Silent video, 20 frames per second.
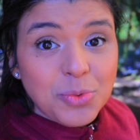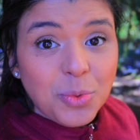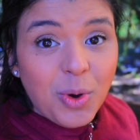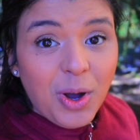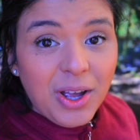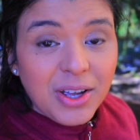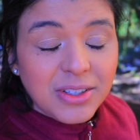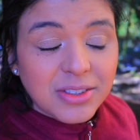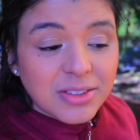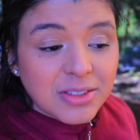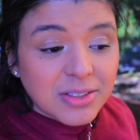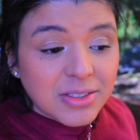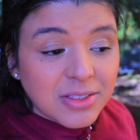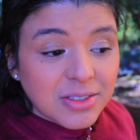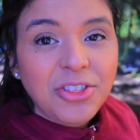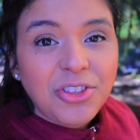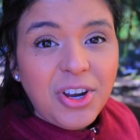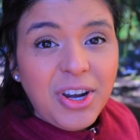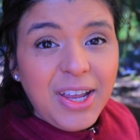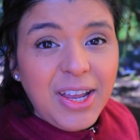what?
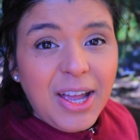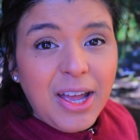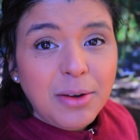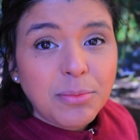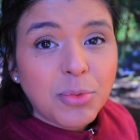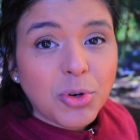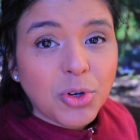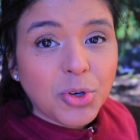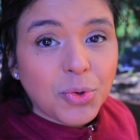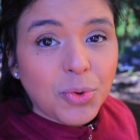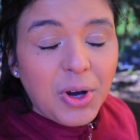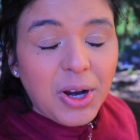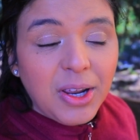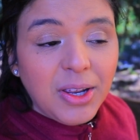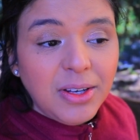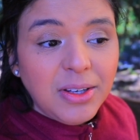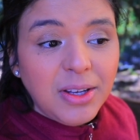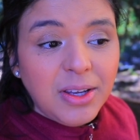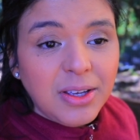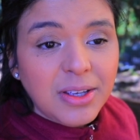I thought I had more
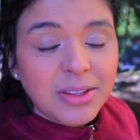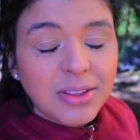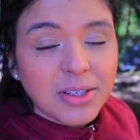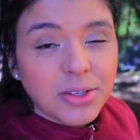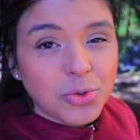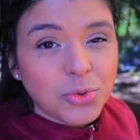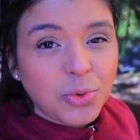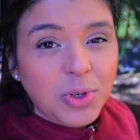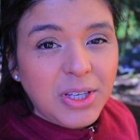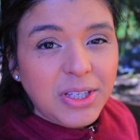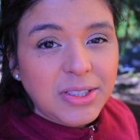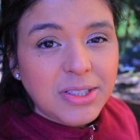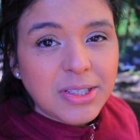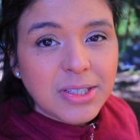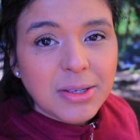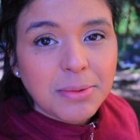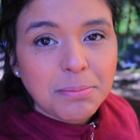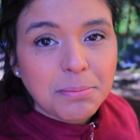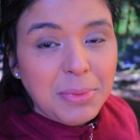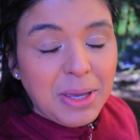grain, the
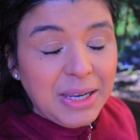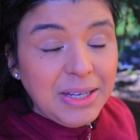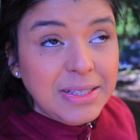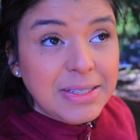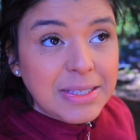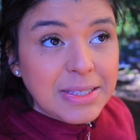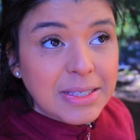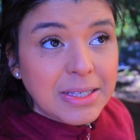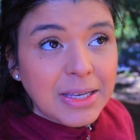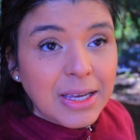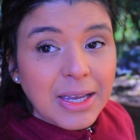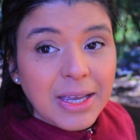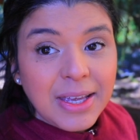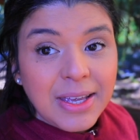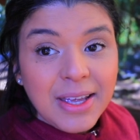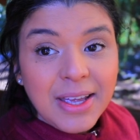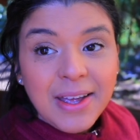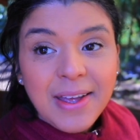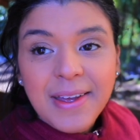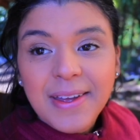sweet mix,
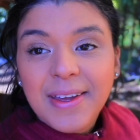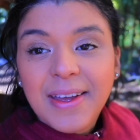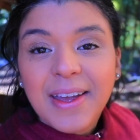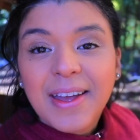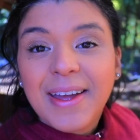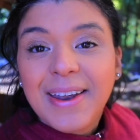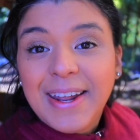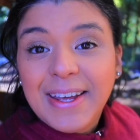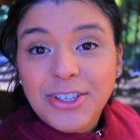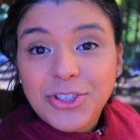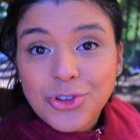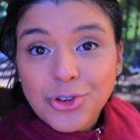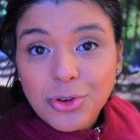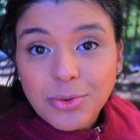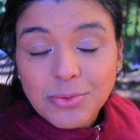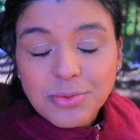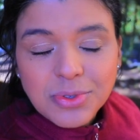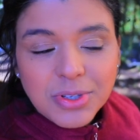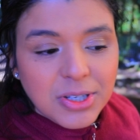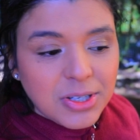and I
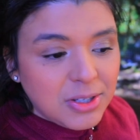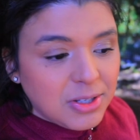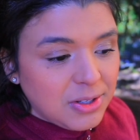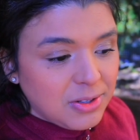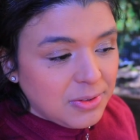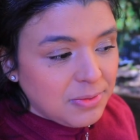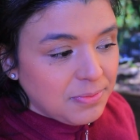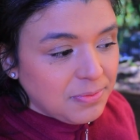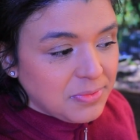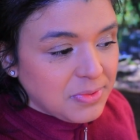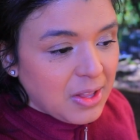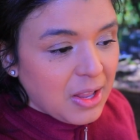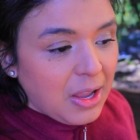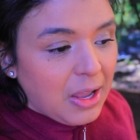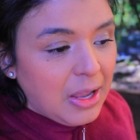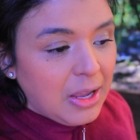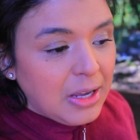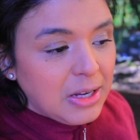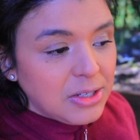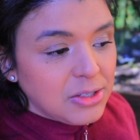don't.
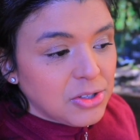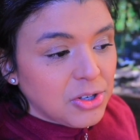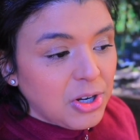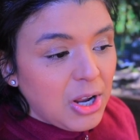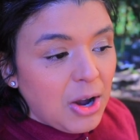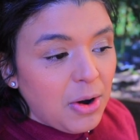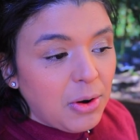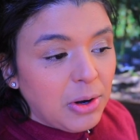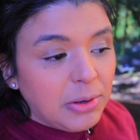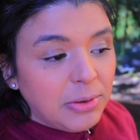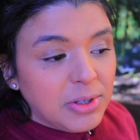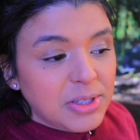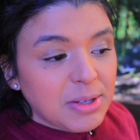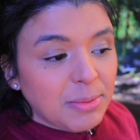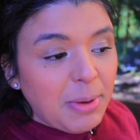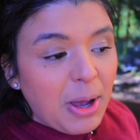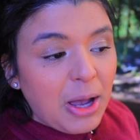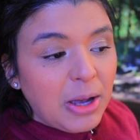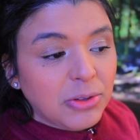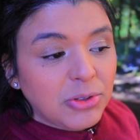So now I was
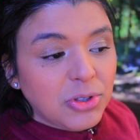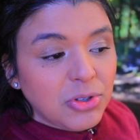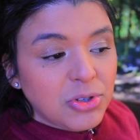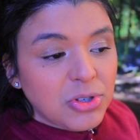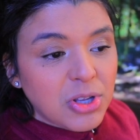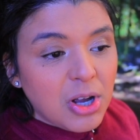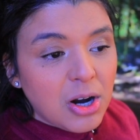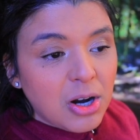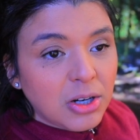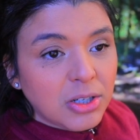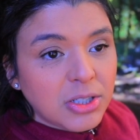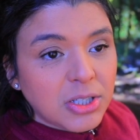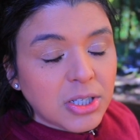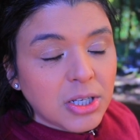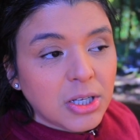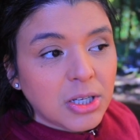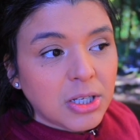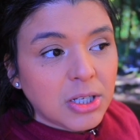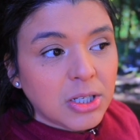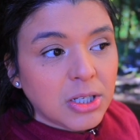about to start
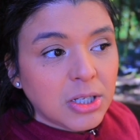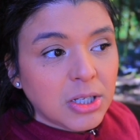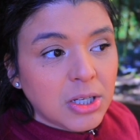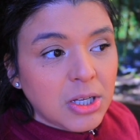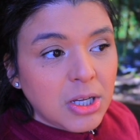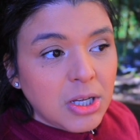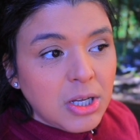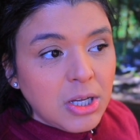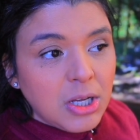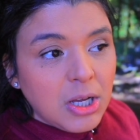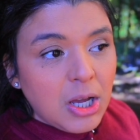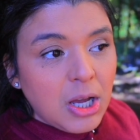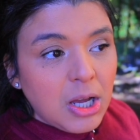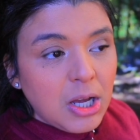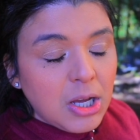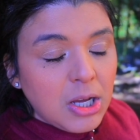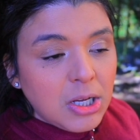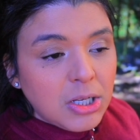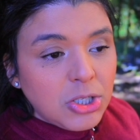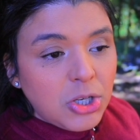
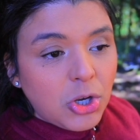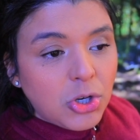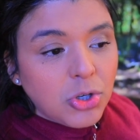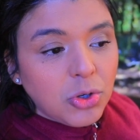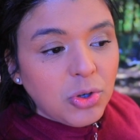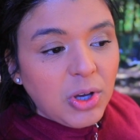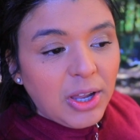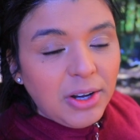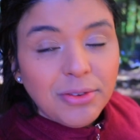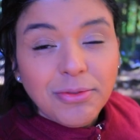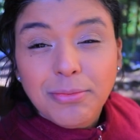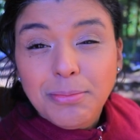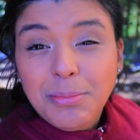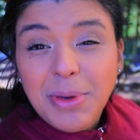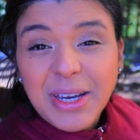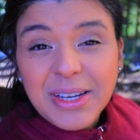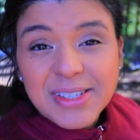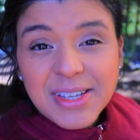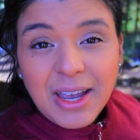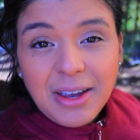to kind of
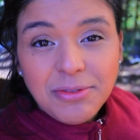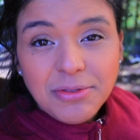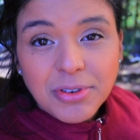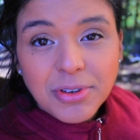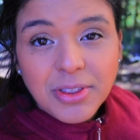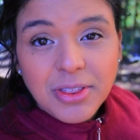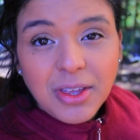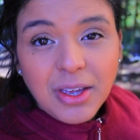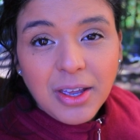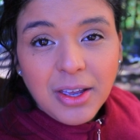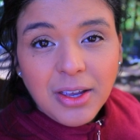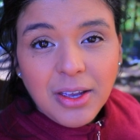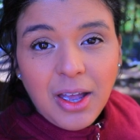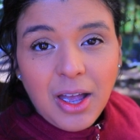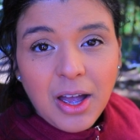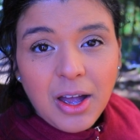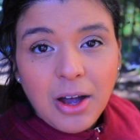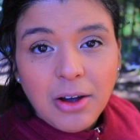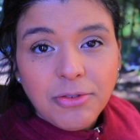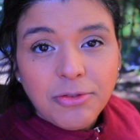mix everything
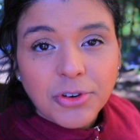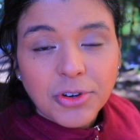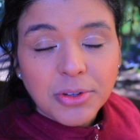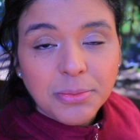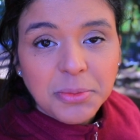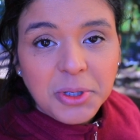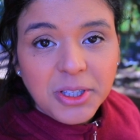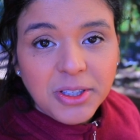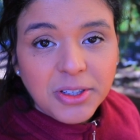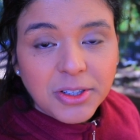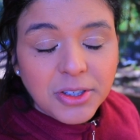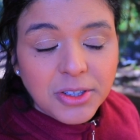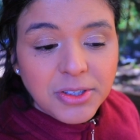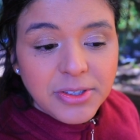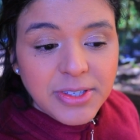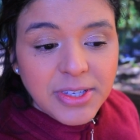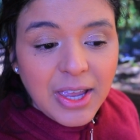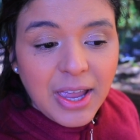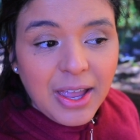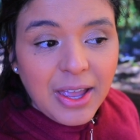for the
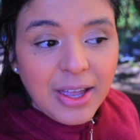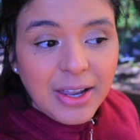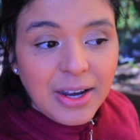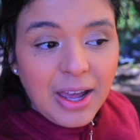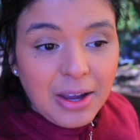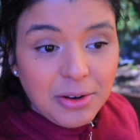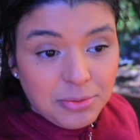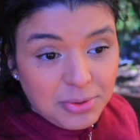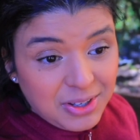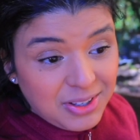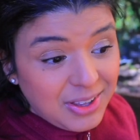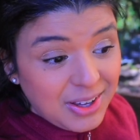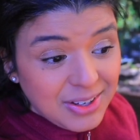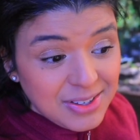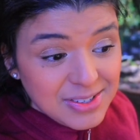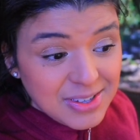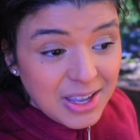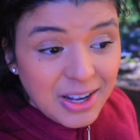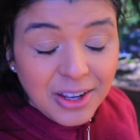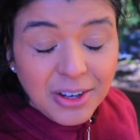milkers and I
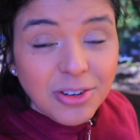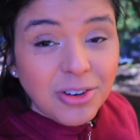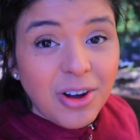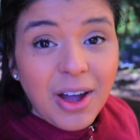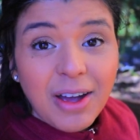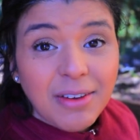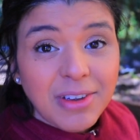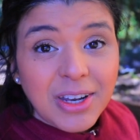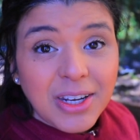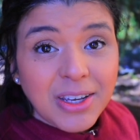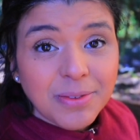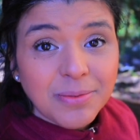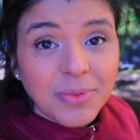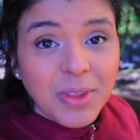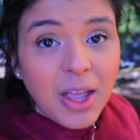realized that I don't have any.